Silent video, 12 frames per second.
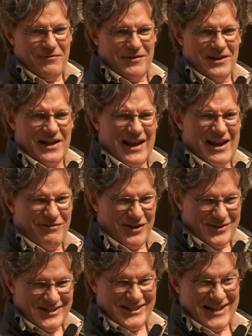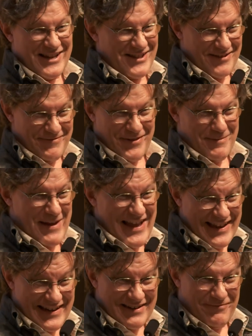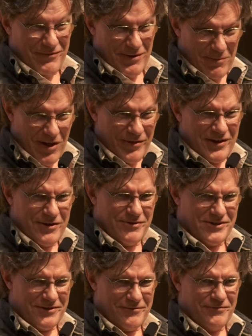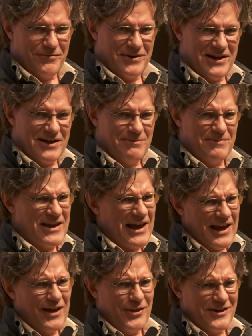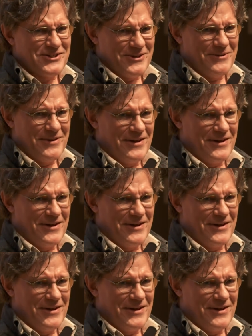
feel like I have a good sense of the man from all the years of reading him? Yeah, I think so.